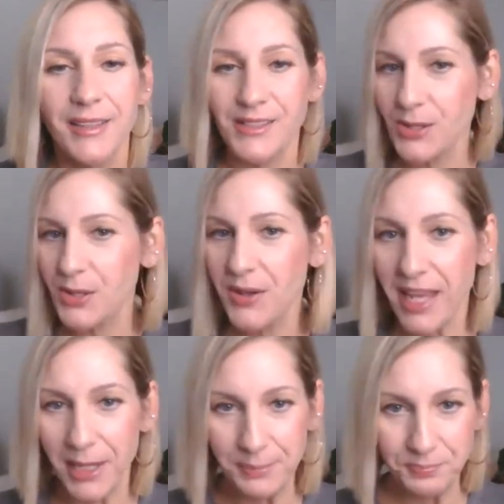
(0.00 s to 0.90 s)
So you
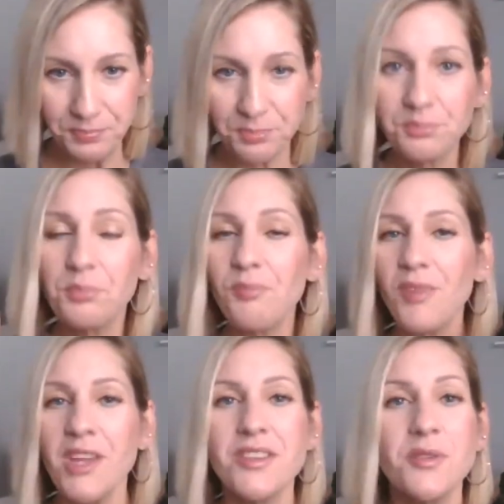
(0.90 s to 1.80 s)
get it.
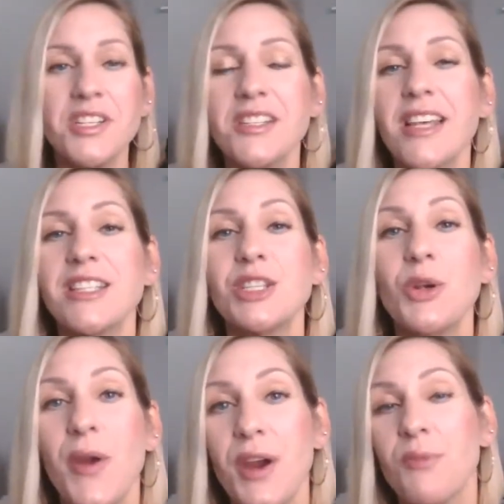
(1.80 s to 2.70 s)
So it's just that
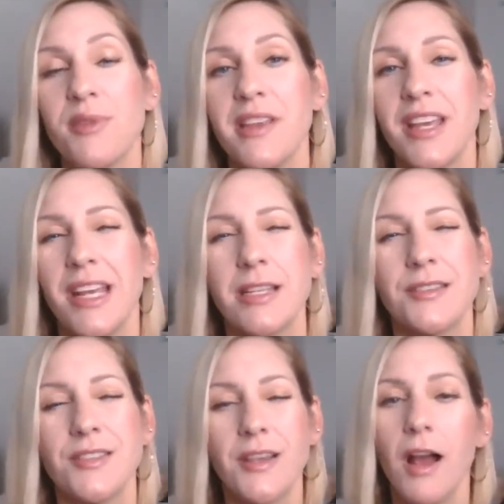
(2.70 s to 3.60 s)
square breathing, and
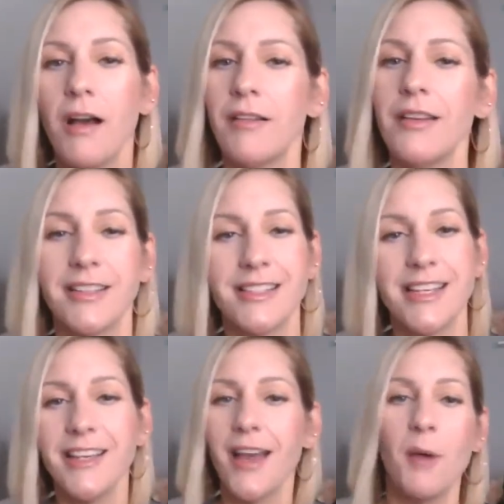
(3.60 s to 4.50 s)
it's just go, oh look,
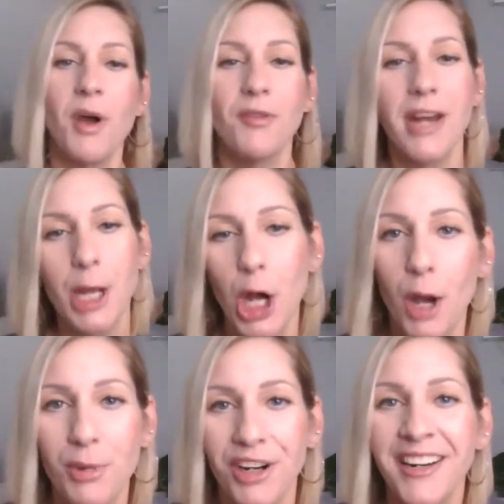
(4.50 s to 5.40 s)
see, I'm already
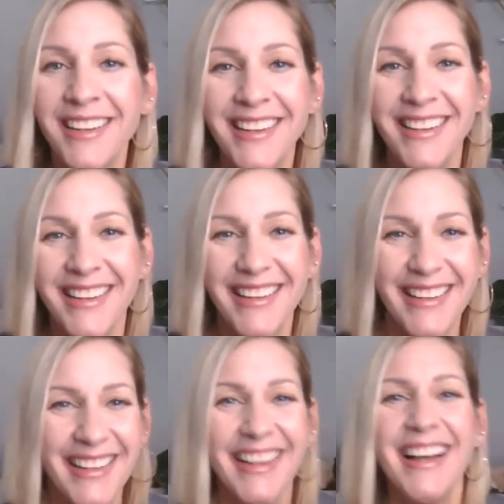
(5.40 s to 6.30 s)
calmer.
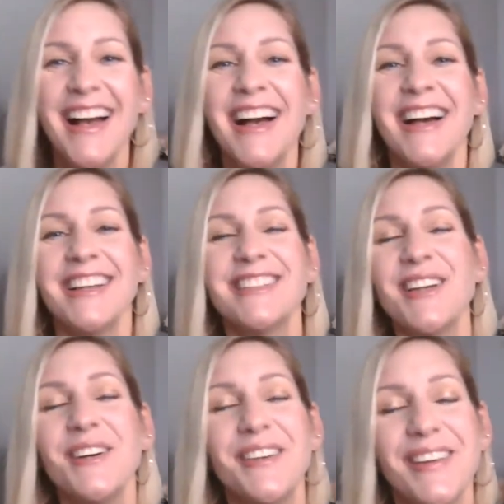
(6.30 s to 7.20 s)

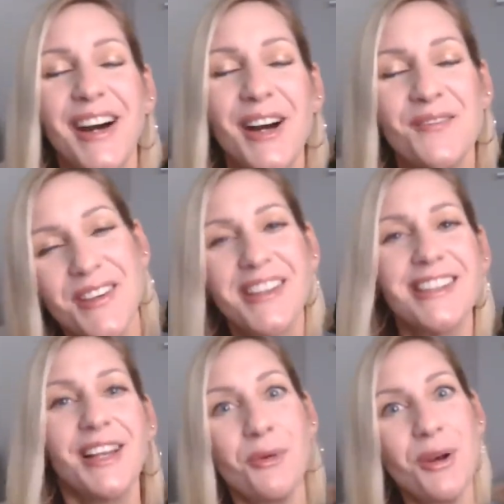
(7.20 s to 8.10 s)
So you can
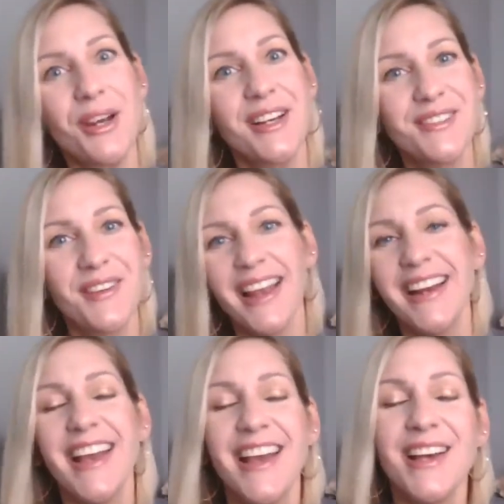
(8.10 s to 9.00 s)
tell it works,
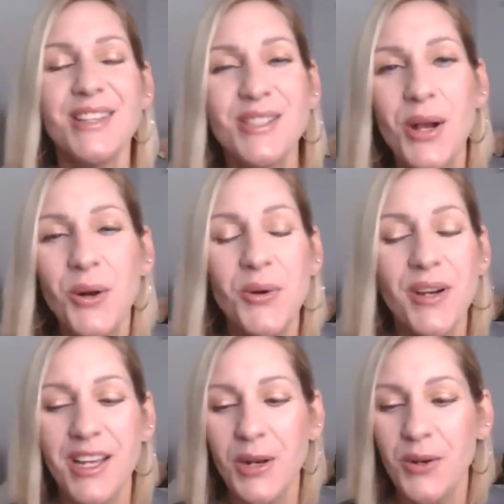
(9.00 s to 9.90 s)
right?
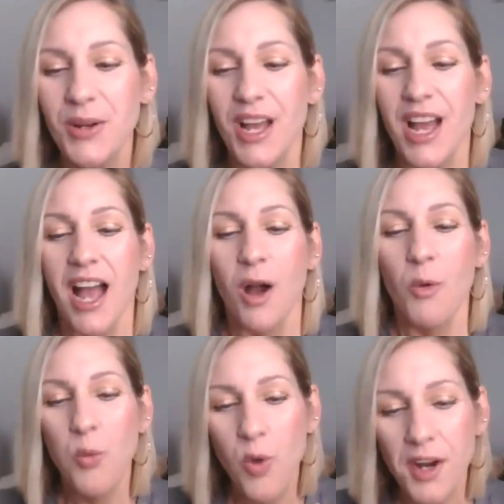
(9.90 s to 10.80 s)
So
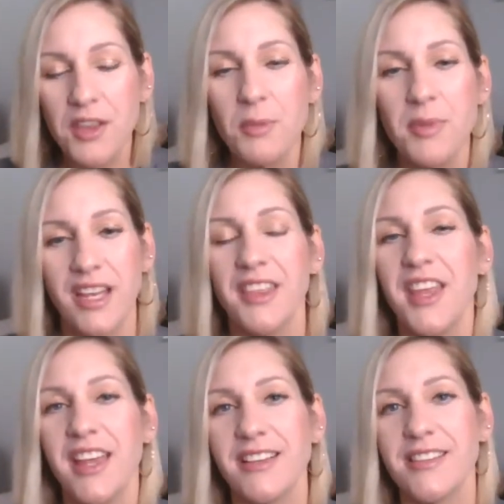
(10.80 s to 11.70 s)
one of the big
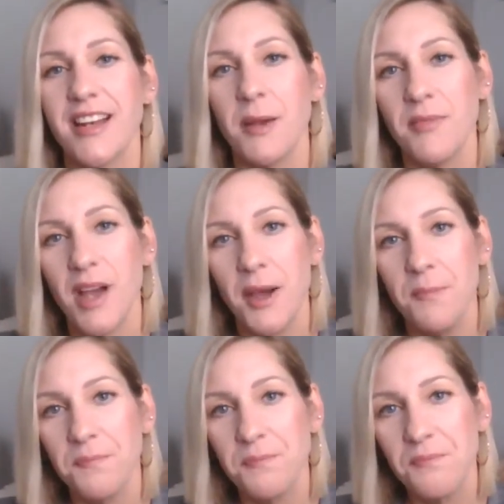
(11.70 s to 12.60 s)
things that
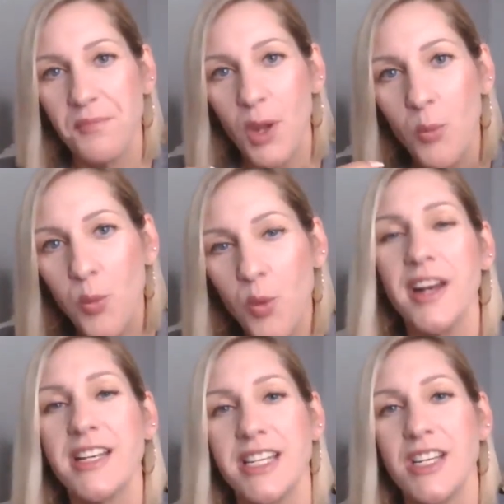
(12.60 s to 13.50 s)
I'm want
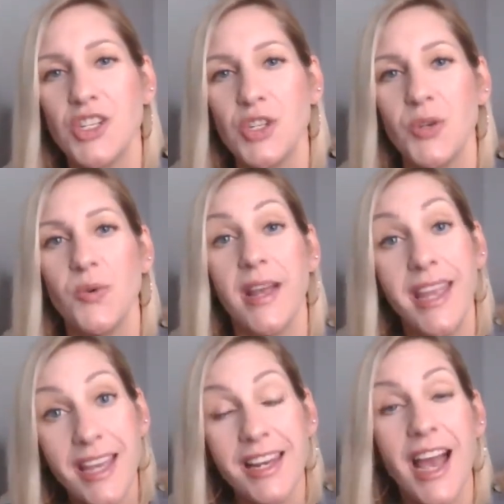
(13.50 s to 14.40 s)
to teach you
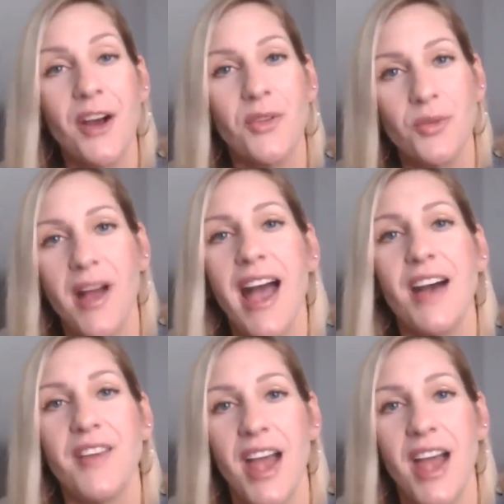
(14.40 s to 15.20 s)
in our Thrive